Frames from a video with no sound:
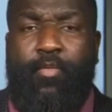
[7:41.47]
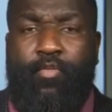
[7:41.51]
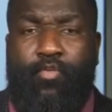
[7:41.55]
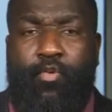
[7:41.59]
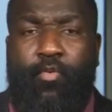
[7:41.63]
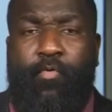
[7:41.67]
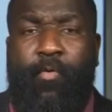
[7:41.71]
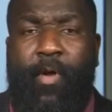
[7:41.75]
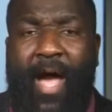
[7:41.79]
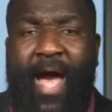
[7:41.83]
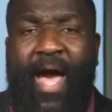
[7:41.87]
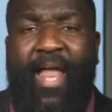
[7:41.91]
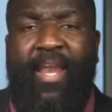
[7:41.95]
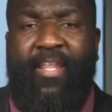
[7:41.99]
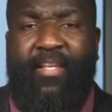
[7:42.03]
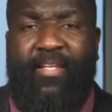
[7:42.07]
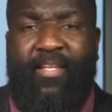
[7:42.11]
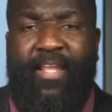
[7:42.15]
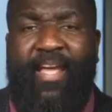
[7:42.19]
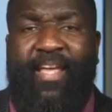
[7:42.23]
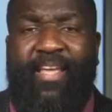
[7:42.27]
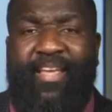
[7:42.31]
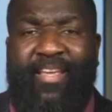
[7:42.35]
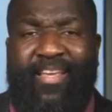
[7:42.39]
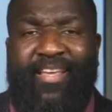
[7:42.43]
Jrue
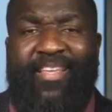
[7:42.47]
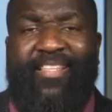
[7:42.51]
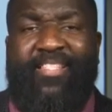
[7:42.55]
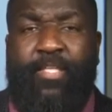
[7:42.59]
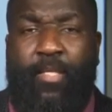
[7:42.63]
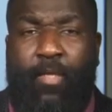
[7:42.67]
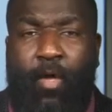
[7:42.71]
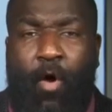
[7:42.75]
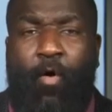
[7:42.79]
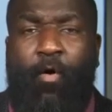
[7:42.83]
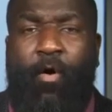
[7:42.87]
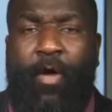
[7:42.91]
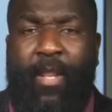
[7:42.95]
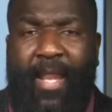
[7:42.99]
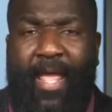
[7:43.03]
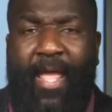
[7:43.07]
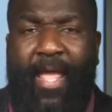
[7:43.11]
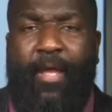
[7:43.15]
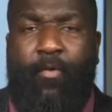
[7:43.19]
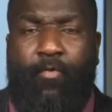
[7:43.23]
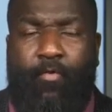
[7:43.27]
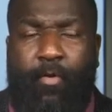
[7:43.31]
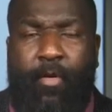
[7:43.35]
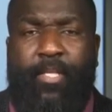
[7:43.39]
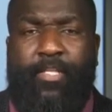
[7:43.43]
Holiday is going
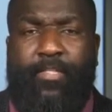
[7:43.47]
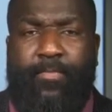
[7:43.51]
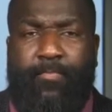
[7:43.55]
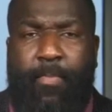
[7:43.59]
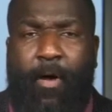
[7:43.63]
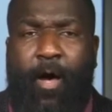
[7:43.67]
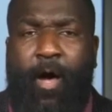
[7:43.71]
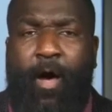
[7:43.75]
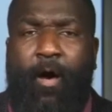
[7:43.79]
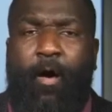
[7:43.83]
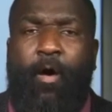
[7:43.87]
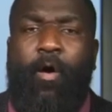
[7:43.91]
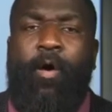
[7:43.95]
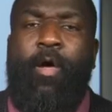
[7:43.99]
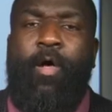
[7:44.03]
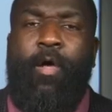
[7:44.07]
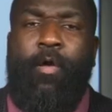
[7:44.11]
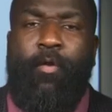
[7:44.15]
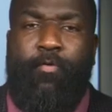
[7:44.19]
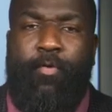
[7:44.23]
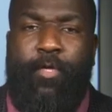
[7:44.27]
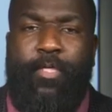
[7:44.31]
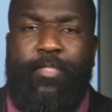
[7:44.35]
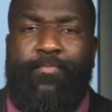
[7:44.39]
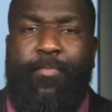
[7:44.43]
at Chris Paul.
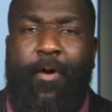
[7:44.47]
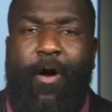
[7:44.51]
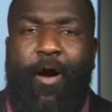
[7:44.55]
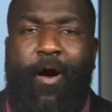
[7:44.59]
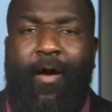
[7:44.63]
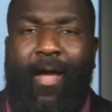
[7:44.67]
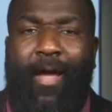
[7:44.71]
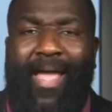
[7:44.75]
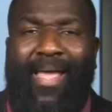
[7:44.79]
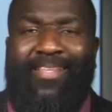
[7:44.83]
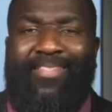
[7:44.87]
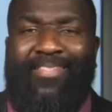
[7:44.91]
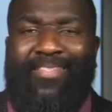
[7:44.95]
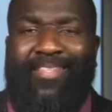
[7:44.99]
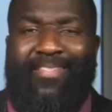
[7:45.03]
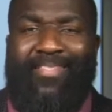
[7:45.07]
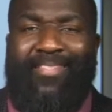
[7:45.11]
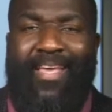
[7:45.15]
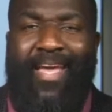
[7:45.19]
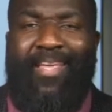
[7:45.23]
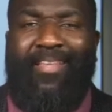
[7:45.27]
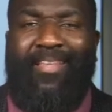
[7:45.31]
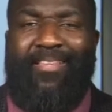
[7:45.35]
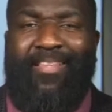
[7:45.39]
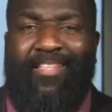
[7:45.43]
Chris Paul has to
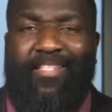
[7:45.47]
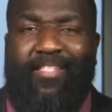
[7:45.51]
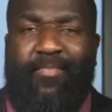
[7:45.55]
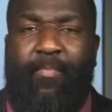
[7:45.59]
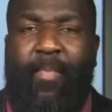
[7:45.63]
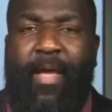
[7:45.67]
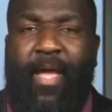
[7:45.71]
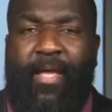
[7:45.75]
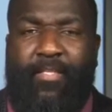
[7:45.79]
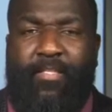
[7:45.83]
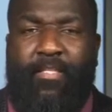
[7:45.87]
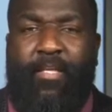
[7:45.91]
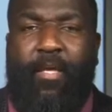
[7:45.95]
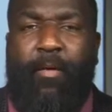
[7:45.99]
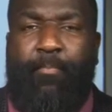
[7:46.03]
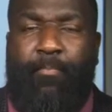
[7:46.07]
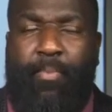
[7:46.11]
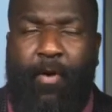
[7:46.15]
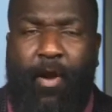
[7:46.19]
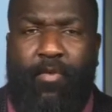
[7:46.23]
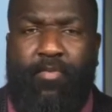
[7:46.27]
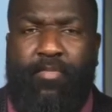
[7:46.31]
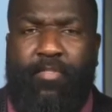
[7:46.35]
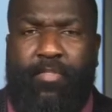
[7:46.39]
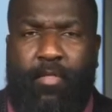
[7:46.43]
take this matchup
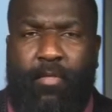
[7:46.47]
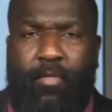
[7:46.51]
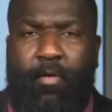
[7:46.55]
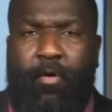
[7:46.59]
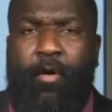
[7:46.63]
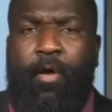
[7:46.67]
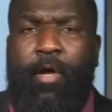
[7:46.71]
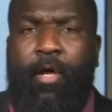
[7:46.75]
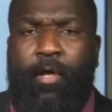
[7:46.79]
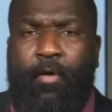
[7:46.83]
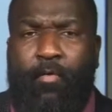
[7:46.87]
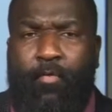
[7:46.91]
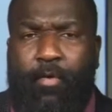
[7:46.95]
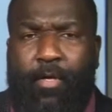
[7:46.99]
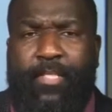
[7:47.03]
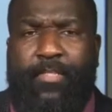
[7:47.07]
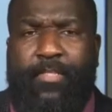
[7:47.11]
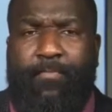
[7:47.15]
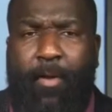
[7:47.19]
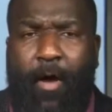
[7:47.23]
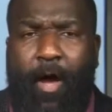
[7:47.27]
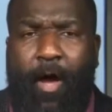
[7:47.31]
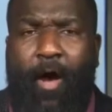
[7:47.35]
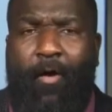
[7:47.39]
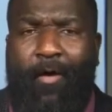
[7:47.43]
personal. Chris
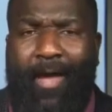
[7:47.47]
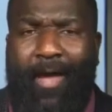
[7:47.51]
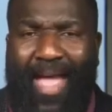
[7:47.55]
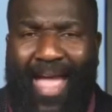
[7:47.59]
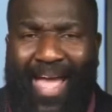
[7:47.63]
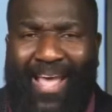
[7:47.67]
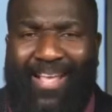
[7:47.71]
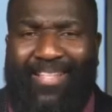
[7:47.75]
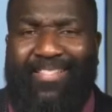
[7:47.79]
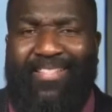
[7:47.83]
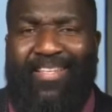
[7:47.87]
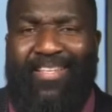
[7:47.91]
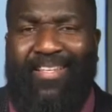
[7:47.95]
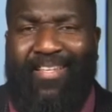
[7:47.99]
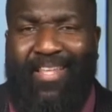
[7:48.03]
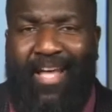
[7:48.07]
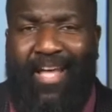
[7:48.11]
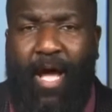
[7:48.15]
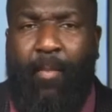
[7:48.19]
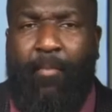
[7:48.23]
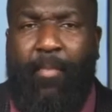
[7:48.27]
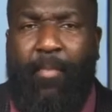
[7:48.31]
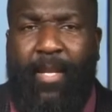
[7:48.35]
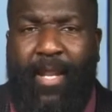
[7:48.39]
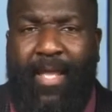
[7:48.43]
Paul has to
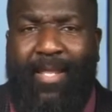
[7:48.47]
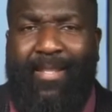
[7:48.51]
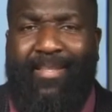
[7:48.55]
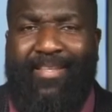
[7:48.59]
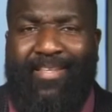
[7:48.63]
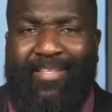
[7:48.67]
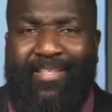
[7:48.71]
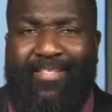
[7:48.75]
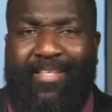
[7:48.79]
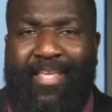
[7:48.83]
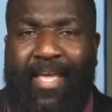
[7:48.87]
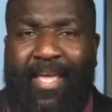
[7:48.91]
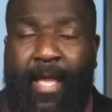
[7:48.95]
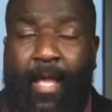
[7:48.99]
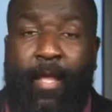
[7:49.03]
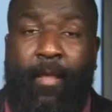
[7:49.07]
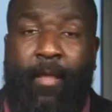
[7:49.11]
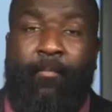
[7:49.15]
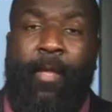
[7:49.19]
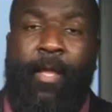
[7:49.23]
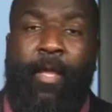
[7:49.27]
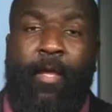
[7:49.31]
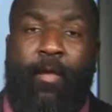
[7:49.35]
dominate this game.